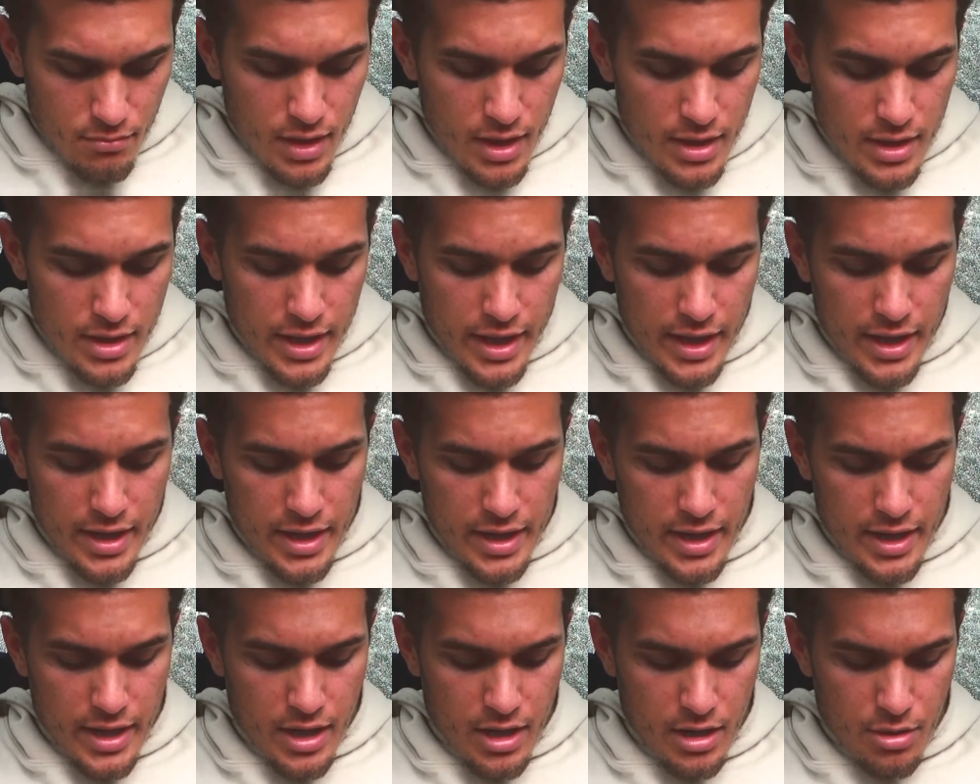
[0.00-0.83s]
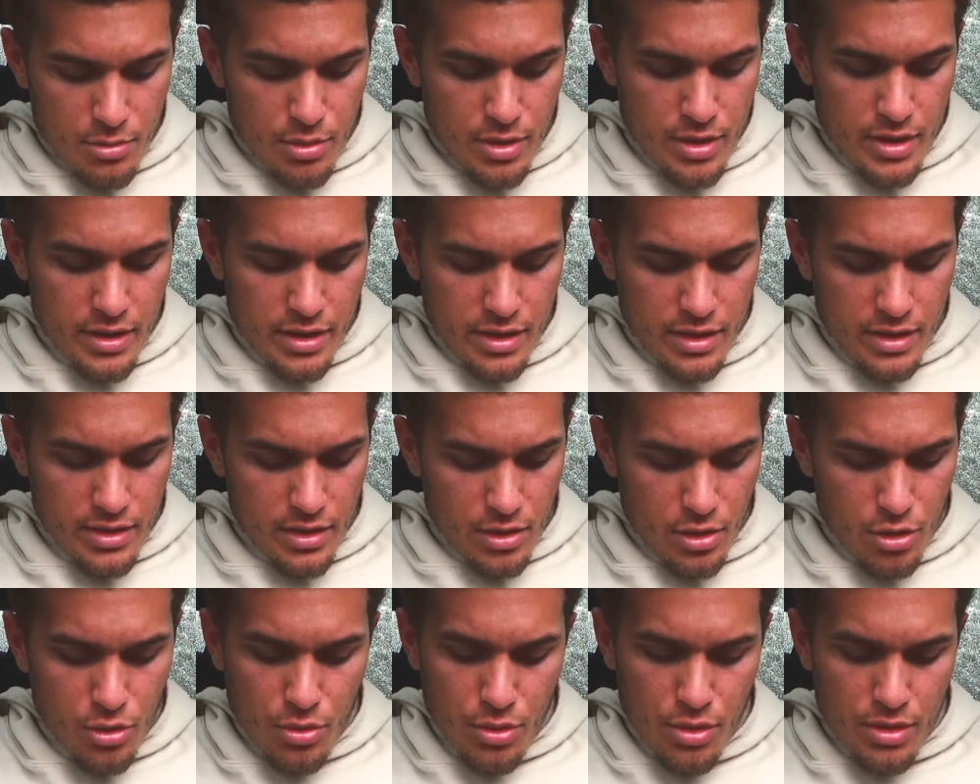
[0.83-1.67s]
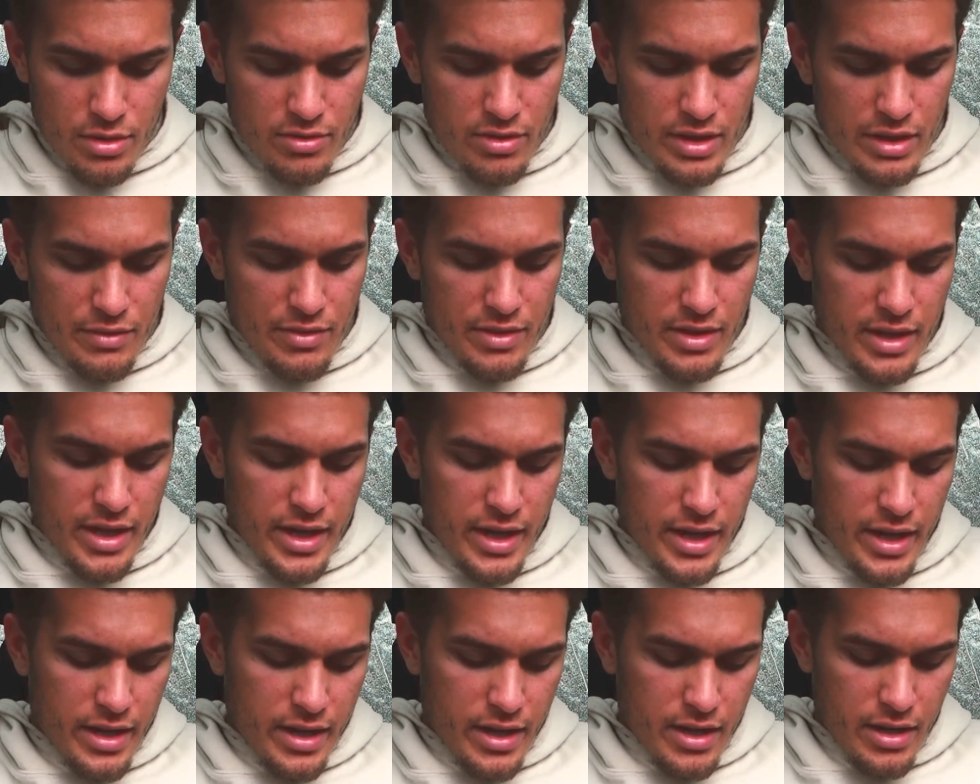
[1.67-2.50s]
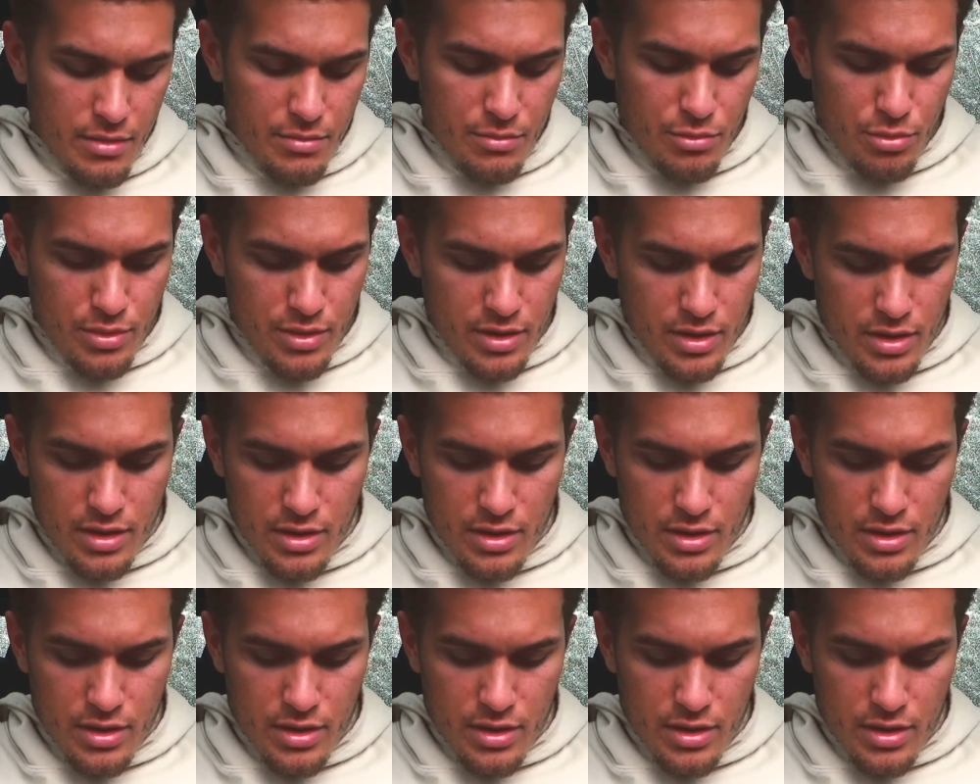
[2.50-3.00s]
And it comes with the cords and everything. It comes with another